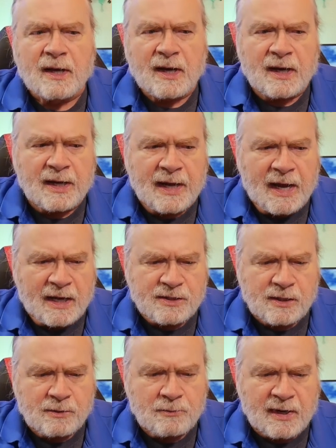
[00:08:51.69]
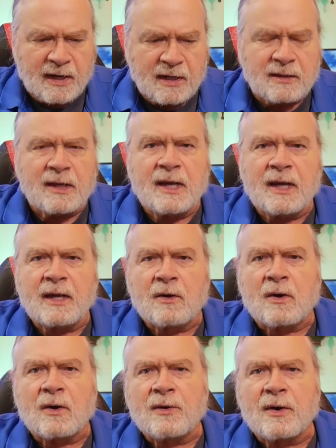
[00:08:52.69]
I actually, when I got the
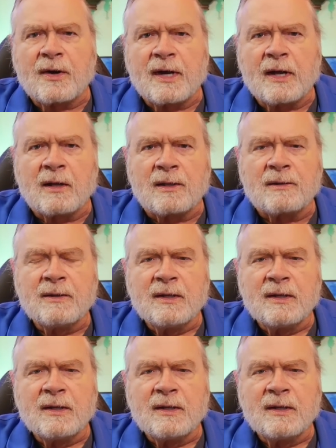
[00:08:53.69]
ARRL